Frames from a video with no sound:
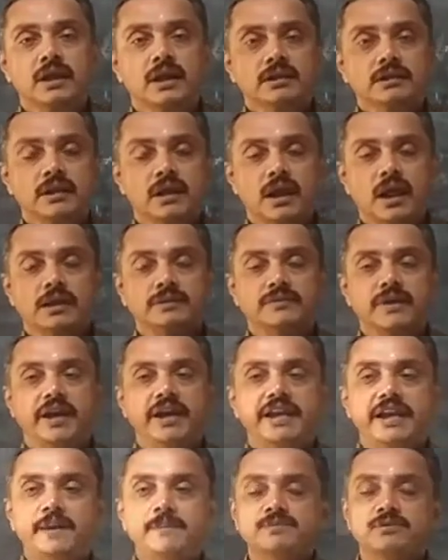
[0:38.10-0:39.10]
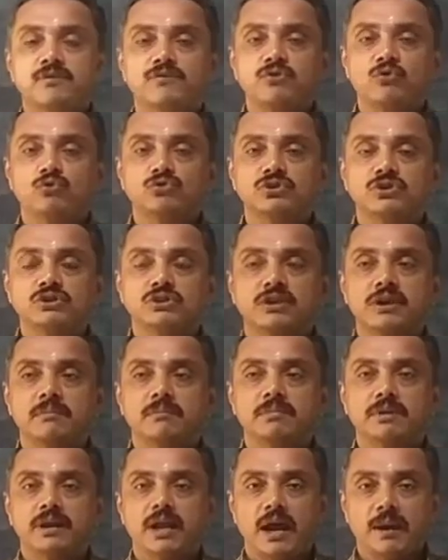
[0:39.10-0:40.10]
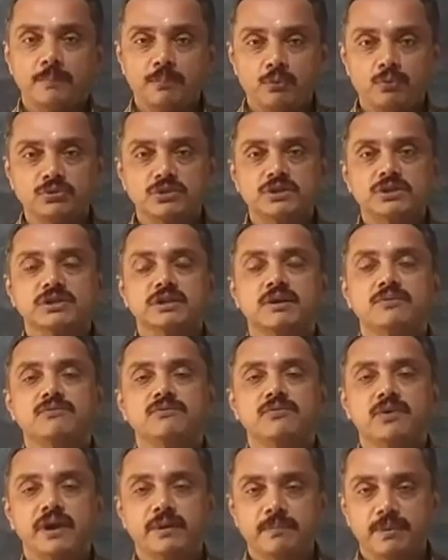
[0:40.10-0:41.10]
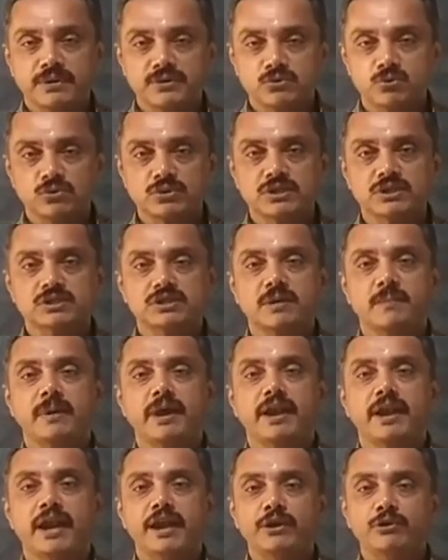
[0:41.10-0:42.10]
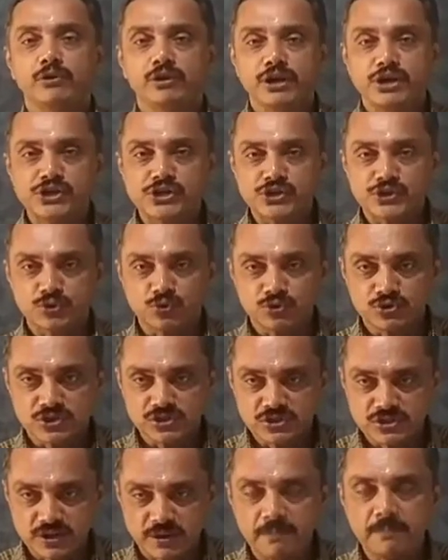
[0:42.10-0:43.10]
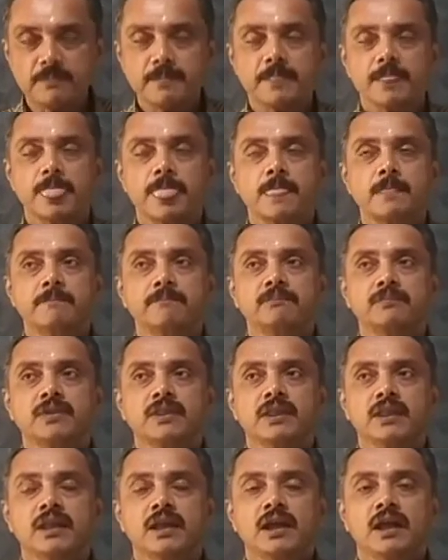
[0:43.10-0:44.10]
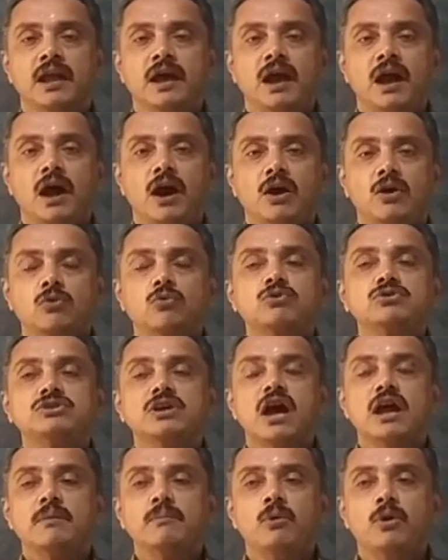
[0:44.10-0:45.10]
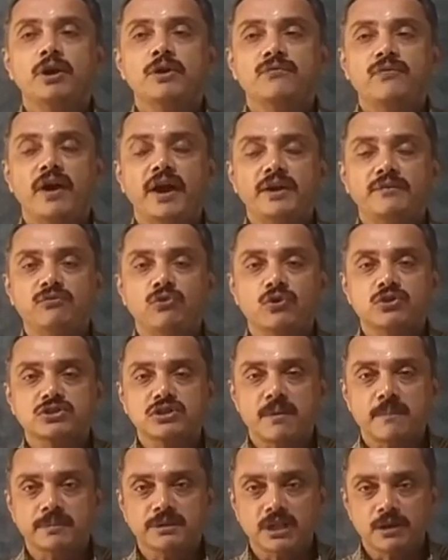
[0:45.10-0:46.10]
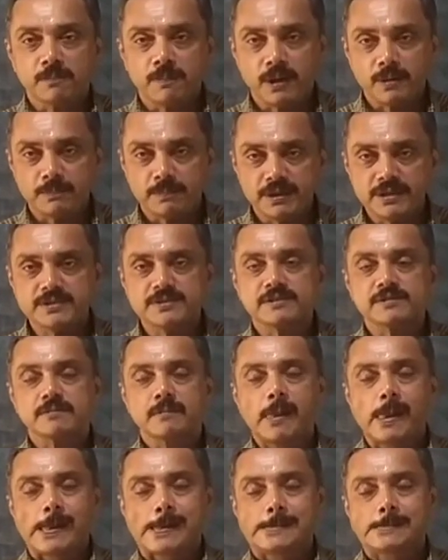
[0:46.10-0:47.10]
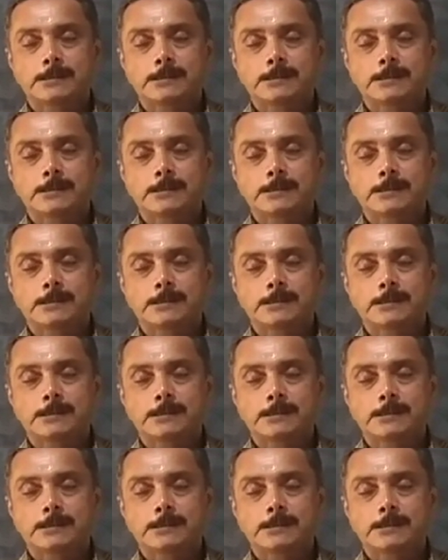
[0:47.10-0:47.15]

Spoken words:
There are three types of root system: taproot system, fibrous root system and adventitious root system. Roots are modified for some other purpose.